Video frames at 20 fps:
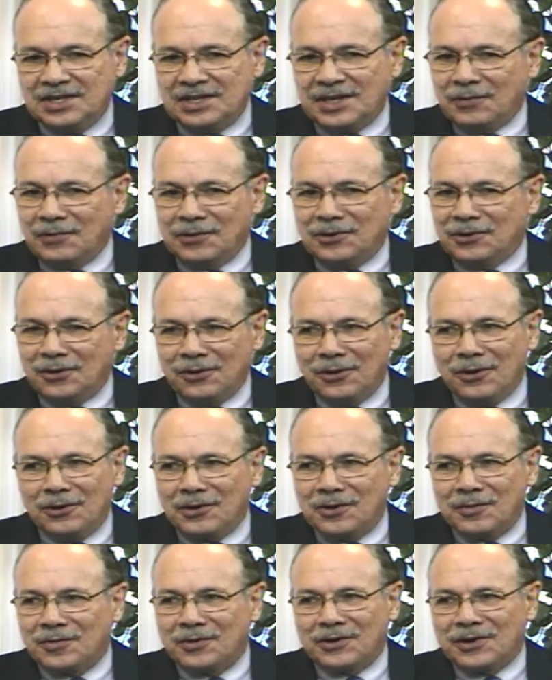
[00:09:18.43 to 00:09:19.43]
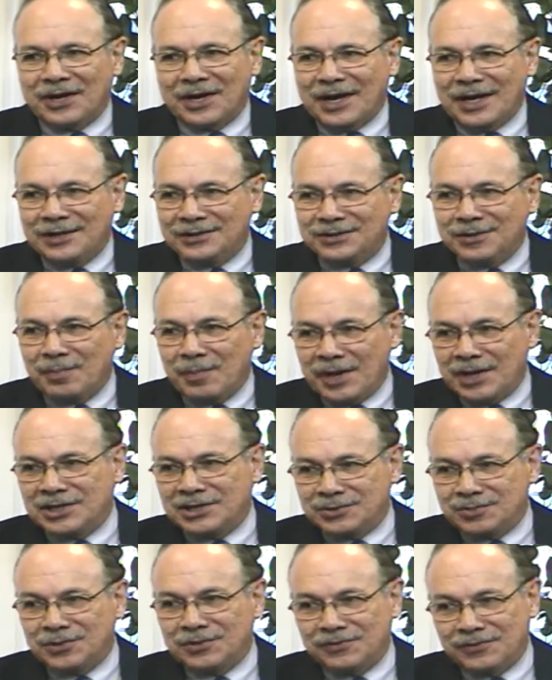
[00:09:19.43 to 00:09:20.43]
that we no longer were a council
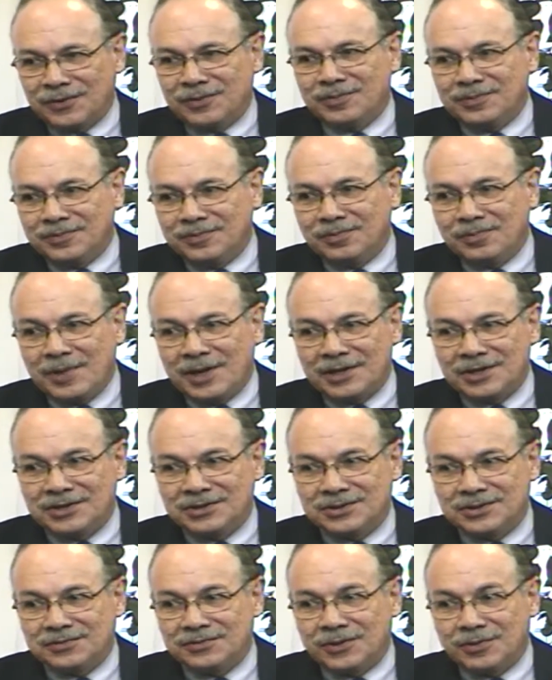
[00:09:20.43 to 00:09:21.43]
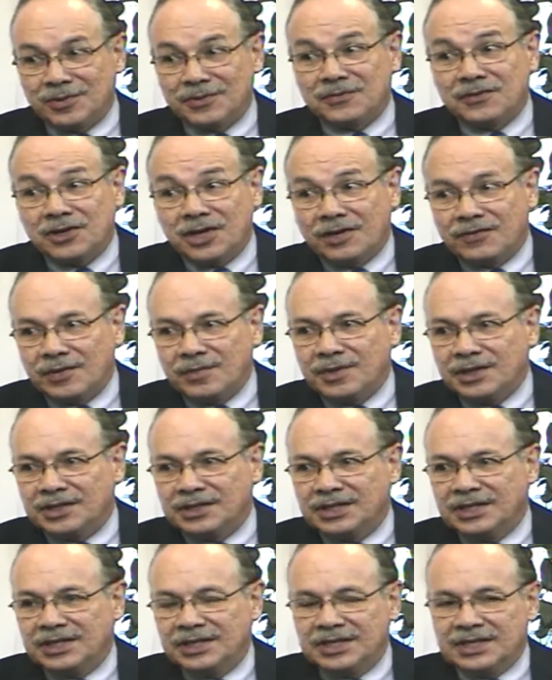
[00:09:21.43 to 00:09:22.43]
manager form, manager form of
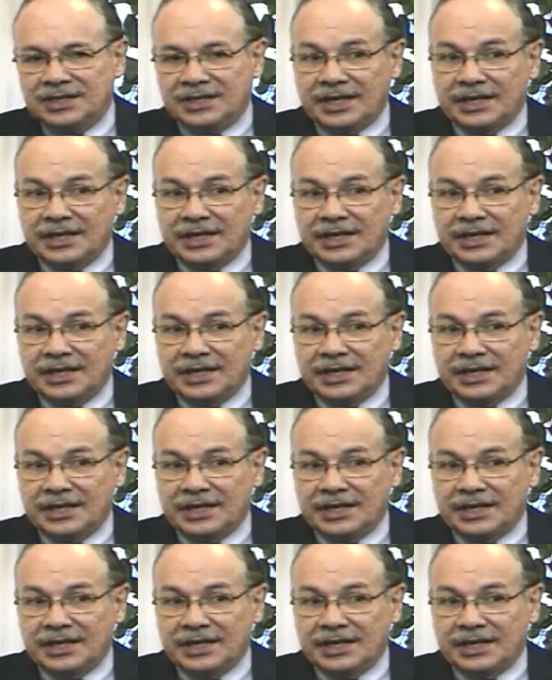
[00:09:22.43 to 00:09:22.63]
government, okay.